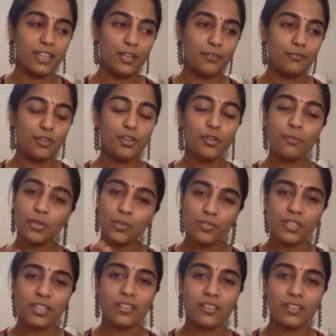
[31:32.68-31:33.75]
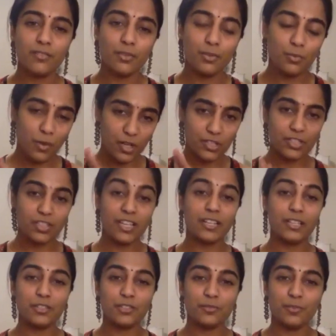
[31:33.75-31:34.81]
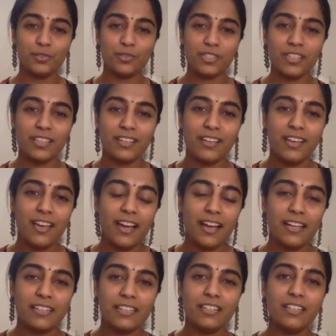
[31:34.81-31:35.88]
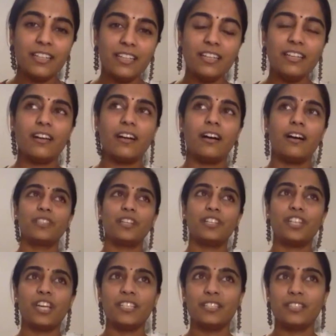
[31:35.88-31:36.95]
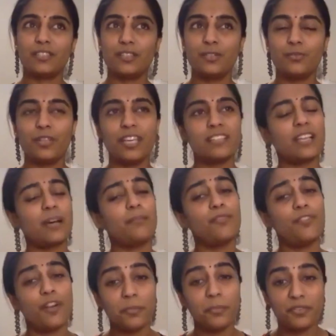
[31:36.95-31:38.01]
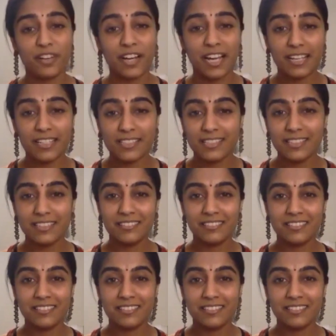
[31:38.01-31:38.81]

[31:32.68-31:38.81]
if you want to get into music, I'd really suggest you take some form of class.